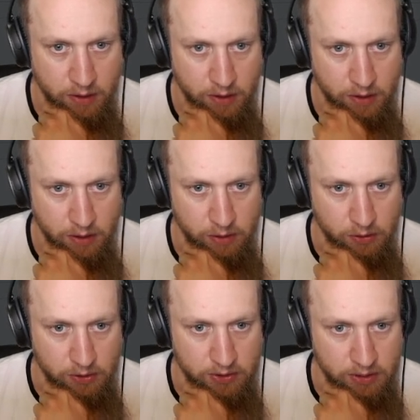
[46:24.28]

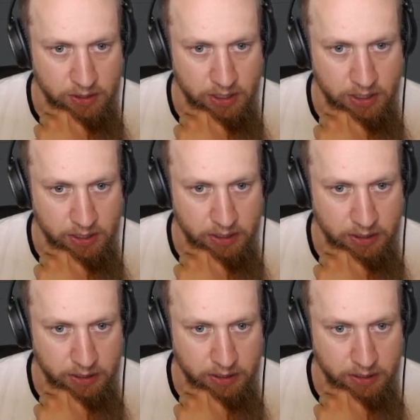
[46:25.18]
looks
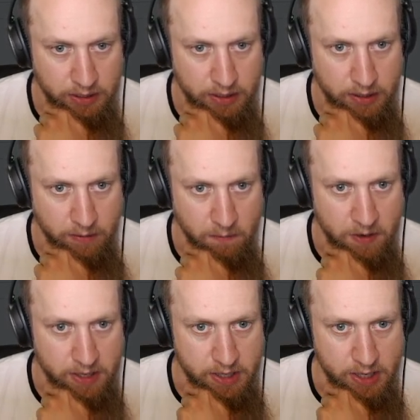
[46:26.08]
like
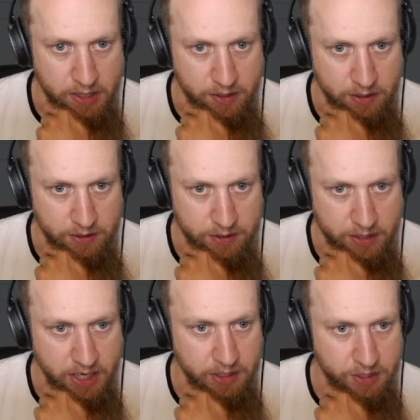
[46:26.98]
we are not
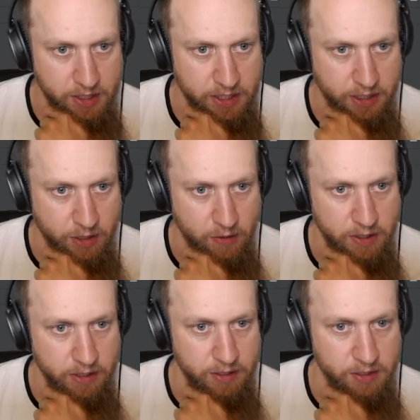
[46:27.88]
actually going
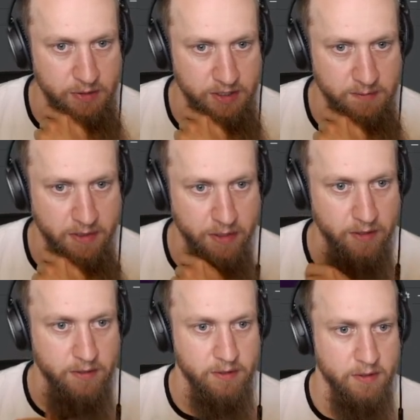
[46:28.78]
into this method.
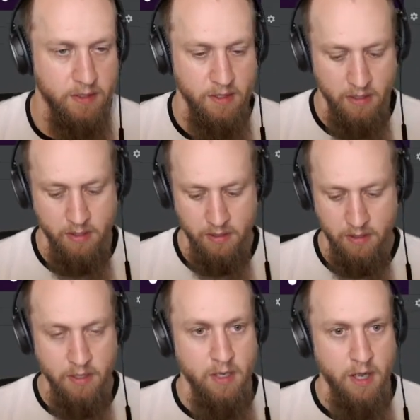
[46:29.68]

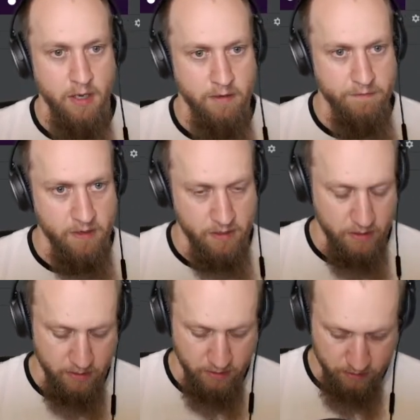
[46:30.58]
If I
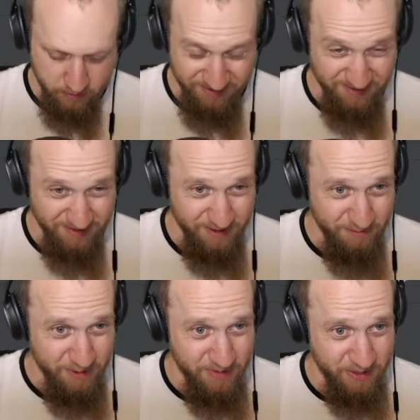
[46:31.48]

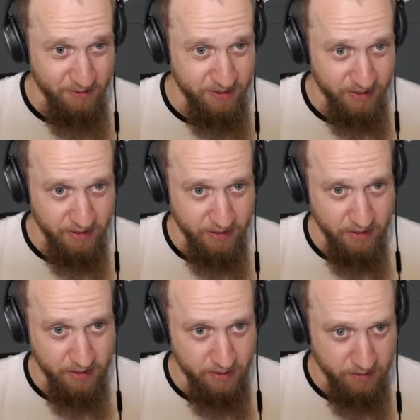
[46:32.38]
remember correctly,
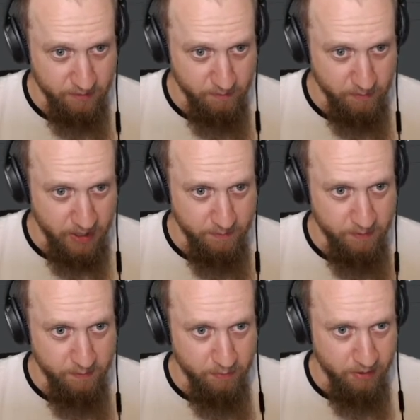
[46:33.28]
it might be
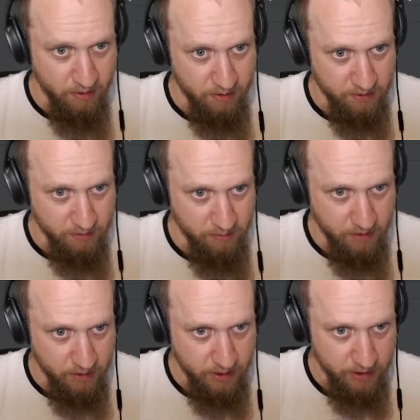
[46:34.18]
possible
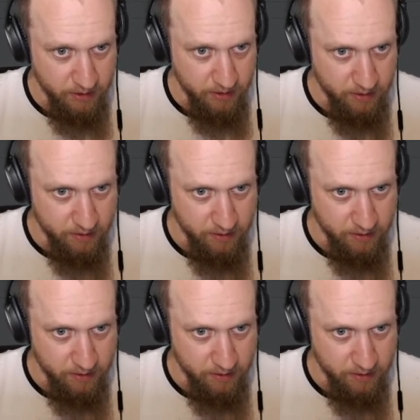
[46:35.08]
that there's